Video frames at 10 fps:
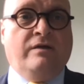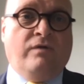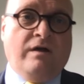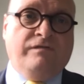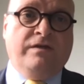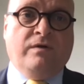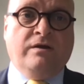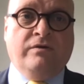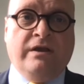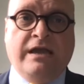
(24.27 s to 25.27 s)
roughly
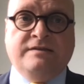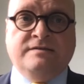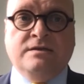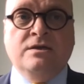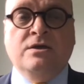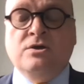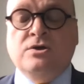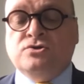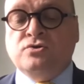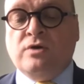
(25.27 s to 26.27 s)
180
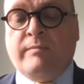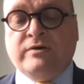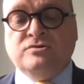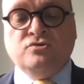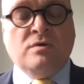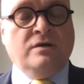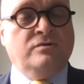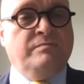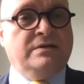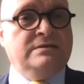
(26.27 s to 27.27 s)
to about
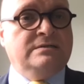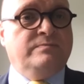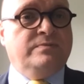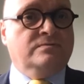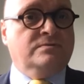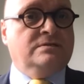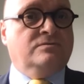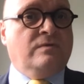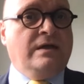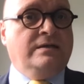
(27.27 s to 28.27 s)
200 participants, which
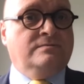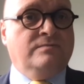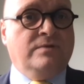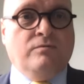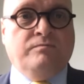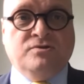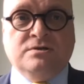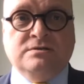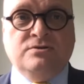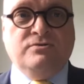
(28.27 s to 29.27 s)
is great. We hope to
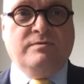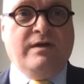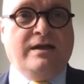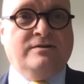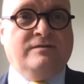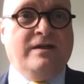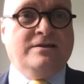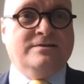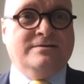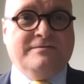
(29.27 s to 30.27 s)
continue in that
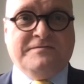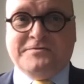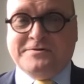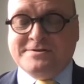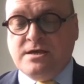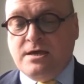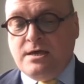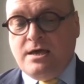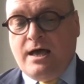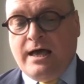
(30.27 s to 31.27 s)
direction, of course.
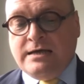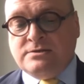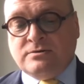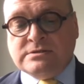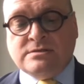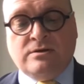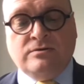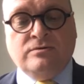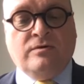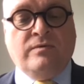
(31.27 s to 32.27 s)
And
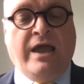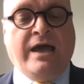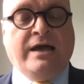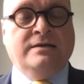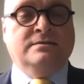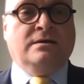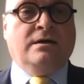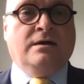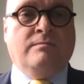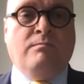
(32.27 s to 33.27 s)
also, we had
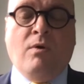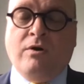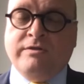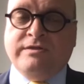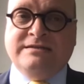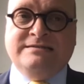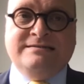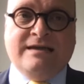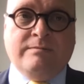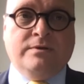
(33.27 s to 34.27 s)
more than
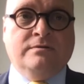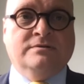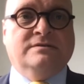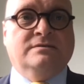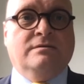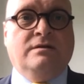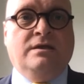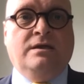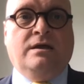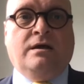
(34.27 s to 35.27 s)
doubled
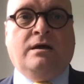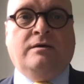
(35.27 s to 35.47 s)
the